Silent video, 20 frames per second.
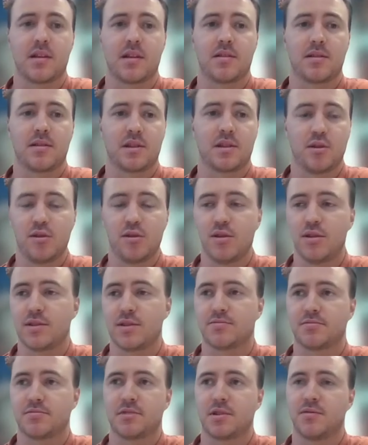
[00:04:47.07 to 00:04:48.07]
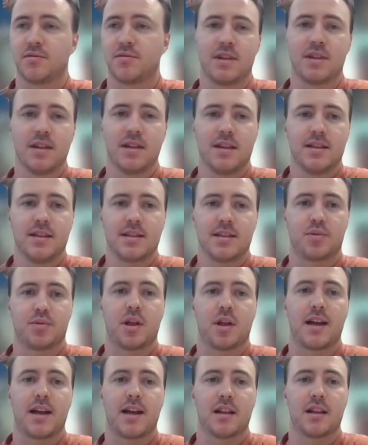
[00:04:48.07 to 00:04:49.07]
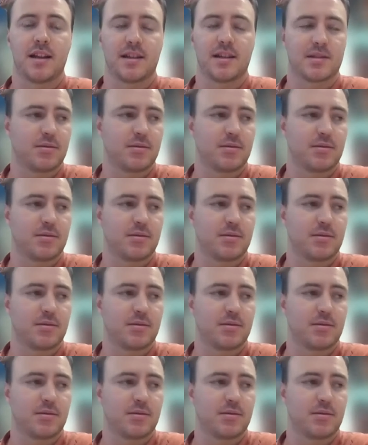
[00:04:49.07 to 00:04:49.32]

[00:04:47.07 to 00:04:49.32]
a, huge sort of supply glut.